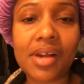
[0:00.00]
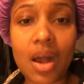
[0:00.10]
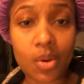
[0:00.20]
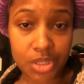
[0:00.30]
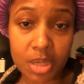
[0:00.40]

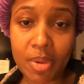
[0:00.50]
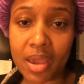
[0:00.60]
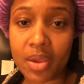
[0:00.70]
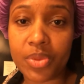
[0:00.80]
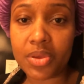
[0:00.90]
I will check
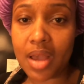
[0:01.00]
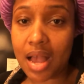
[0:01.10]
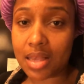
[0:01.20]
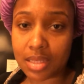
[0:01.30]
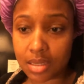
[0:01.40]
back in with you
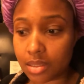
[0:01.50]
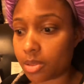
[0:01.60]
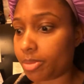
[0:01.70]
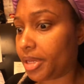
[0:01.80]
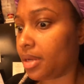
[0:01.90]
guys in a
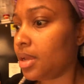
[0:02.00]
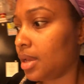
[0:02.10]
little bit.